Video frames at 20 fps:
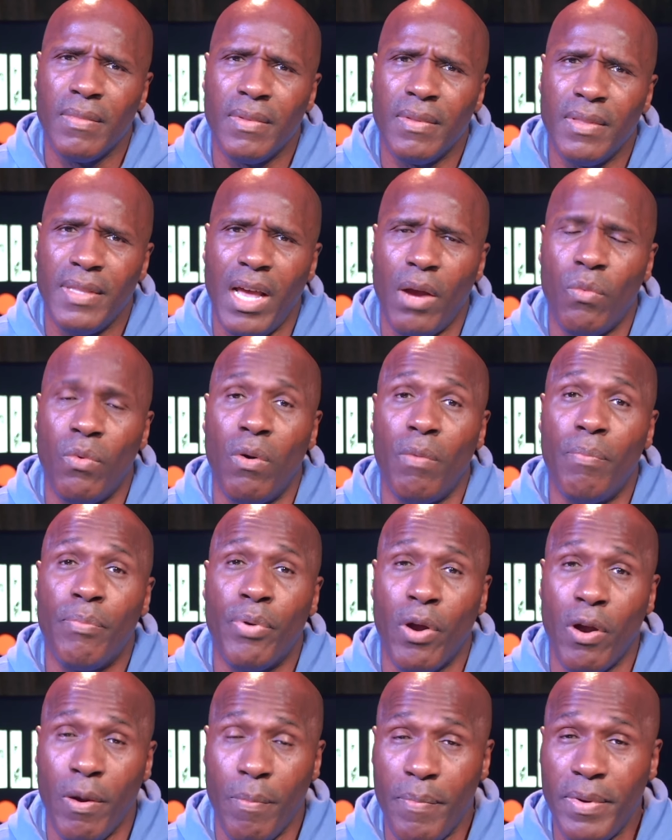that will
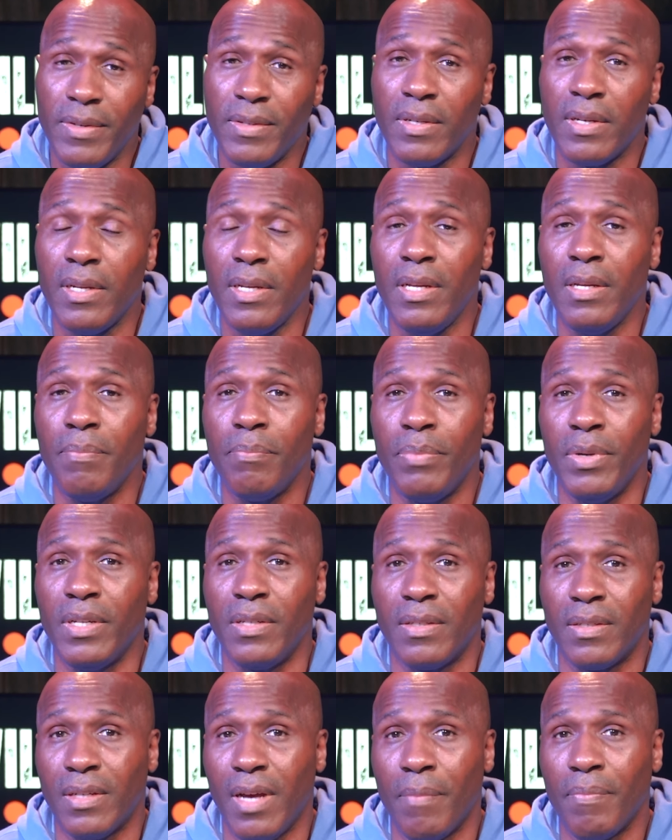purposely put
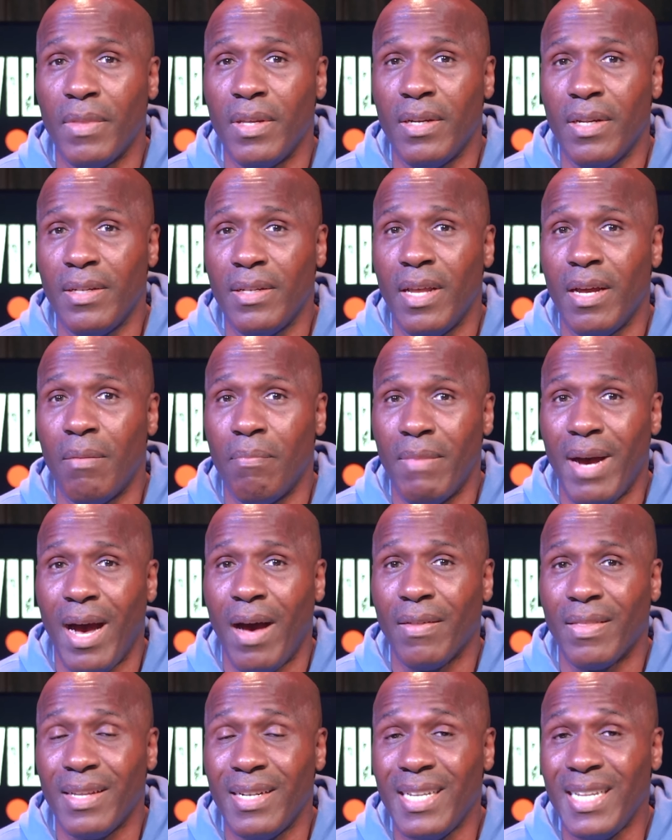something in their
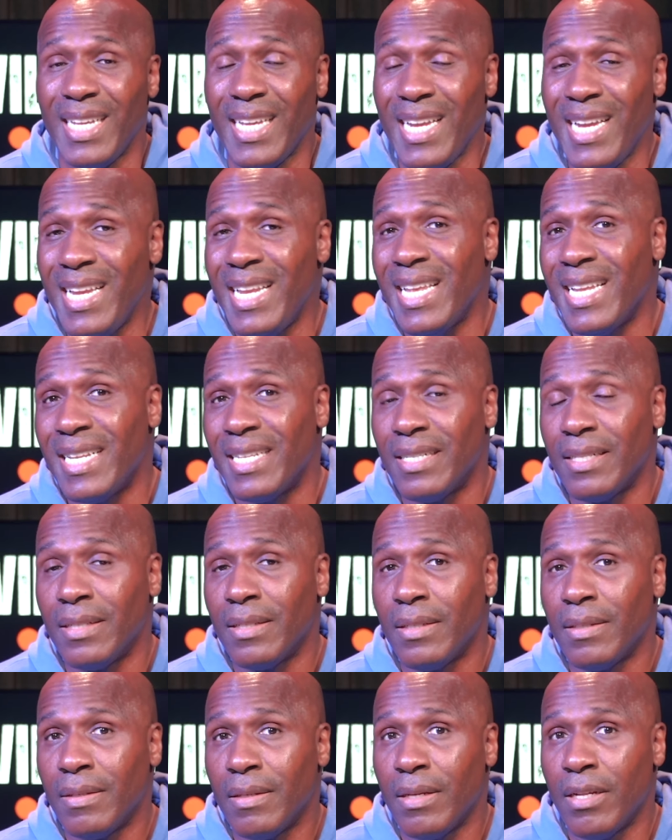mouth and eat it,
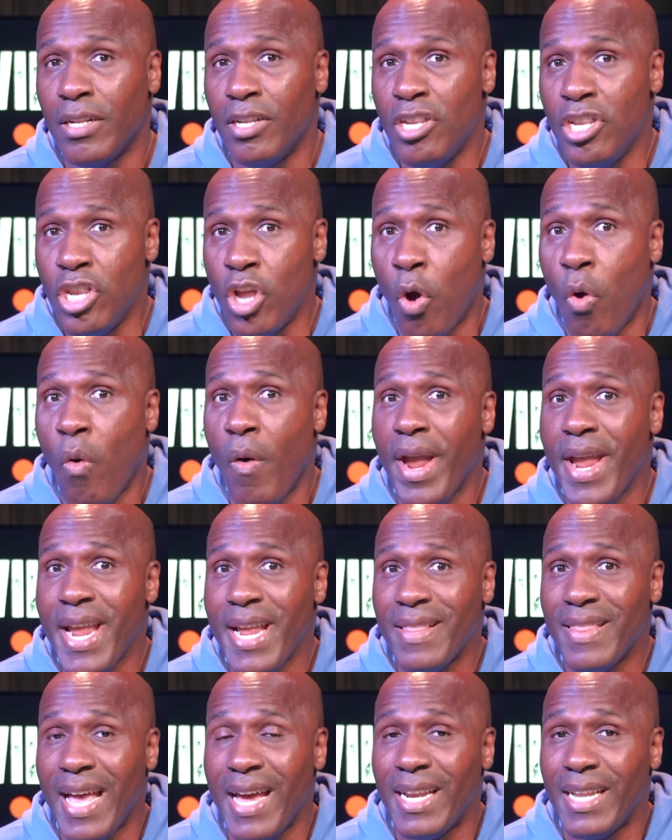
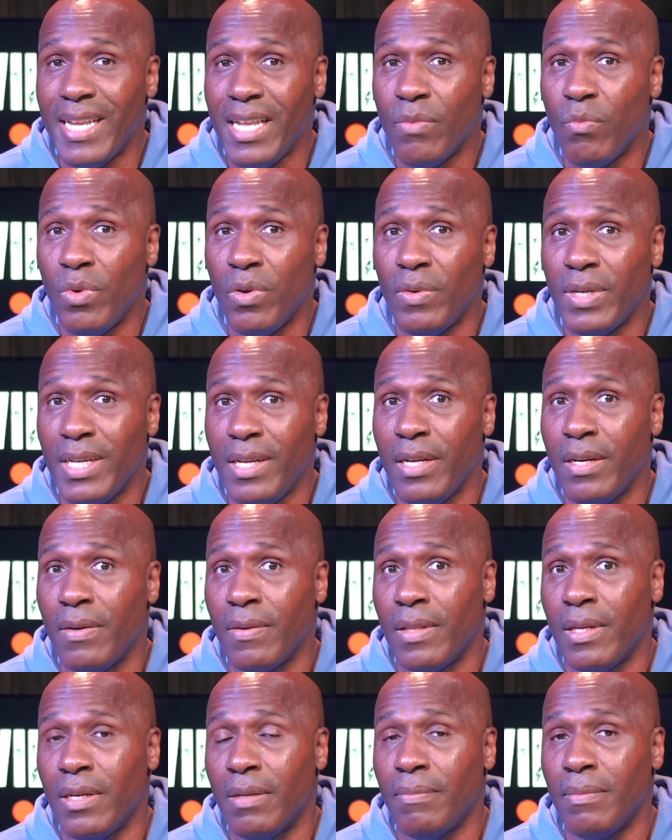knowing that it will kill
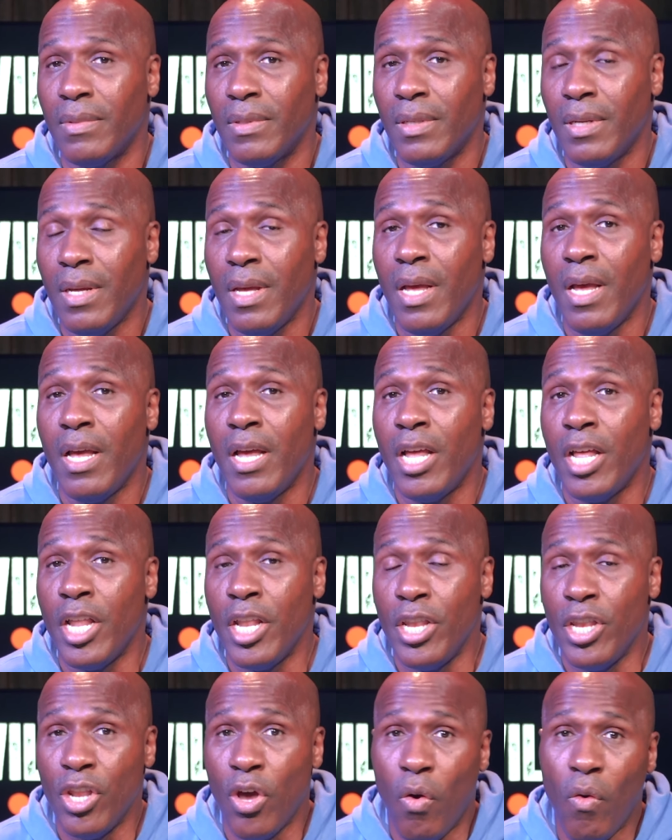them,
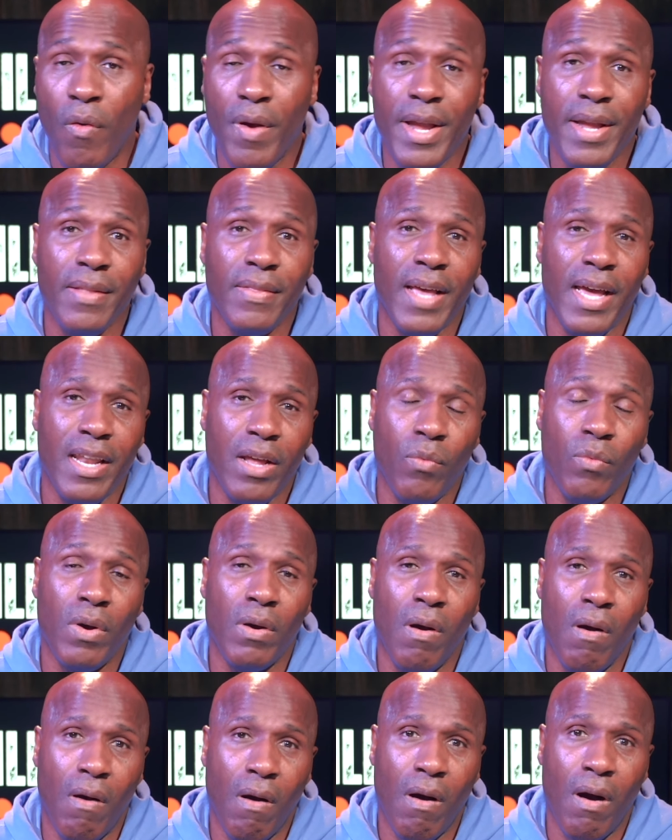knowing that it will
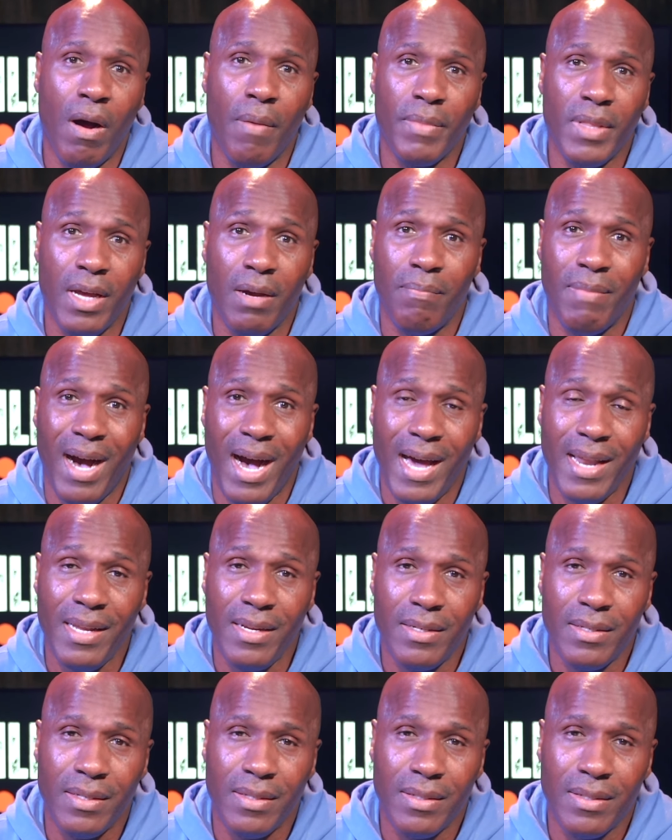harm their
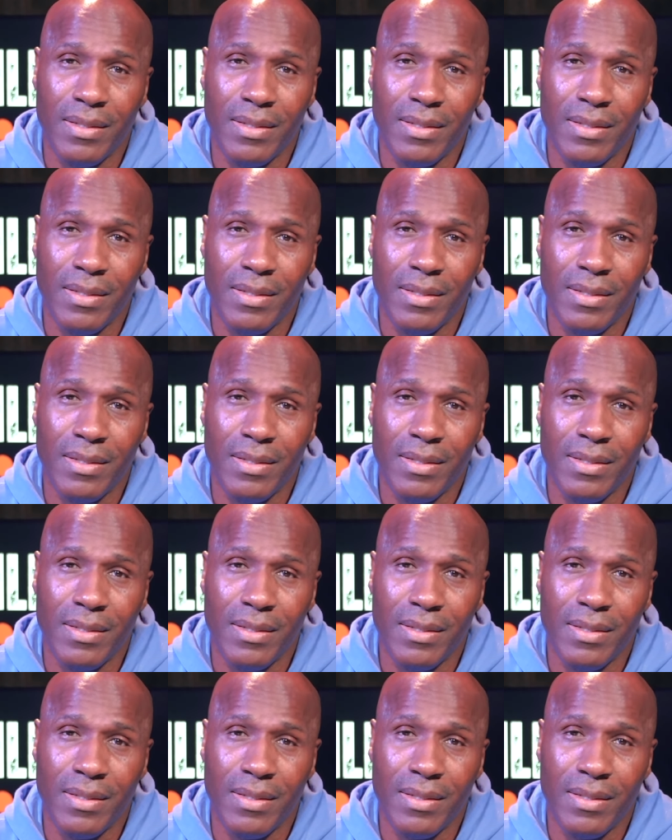bodies?